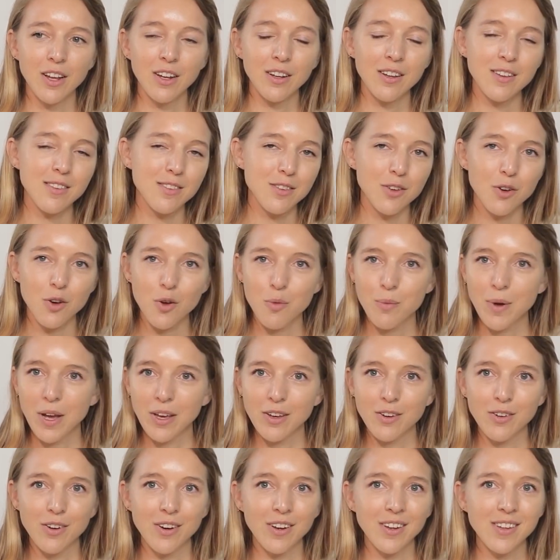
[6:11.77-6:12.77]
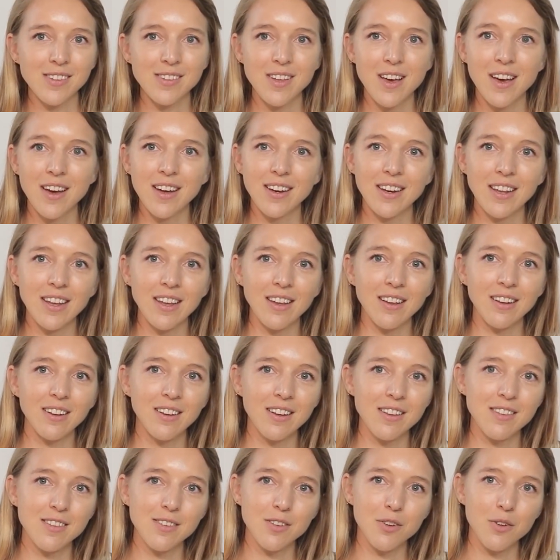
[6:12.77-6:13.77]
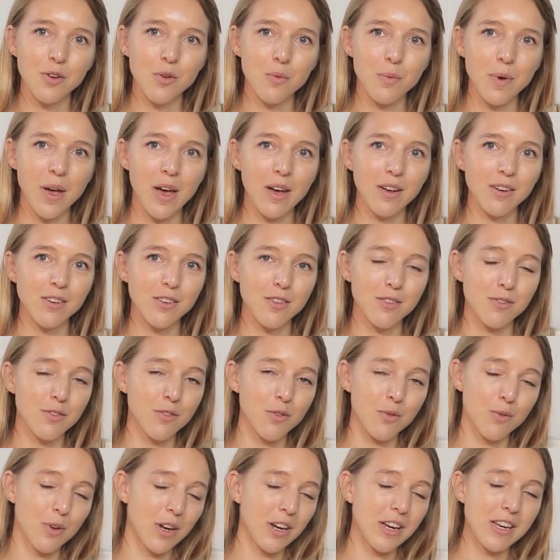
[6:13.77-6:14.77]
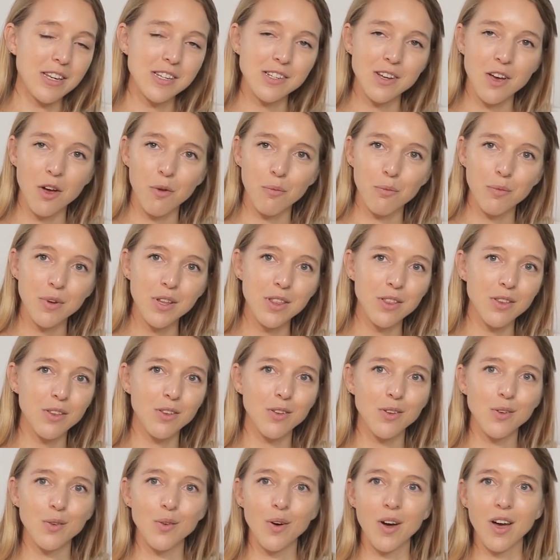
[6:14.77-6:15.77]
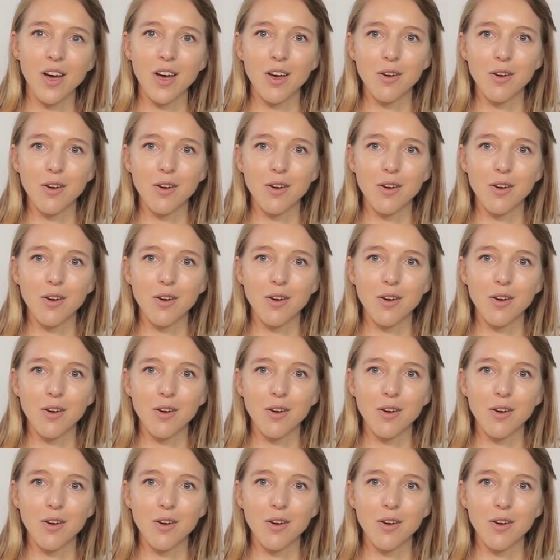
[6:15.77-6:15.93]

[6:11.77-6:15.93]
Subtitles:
let's talk about your anxiety, let's talk about, do I need to come with you?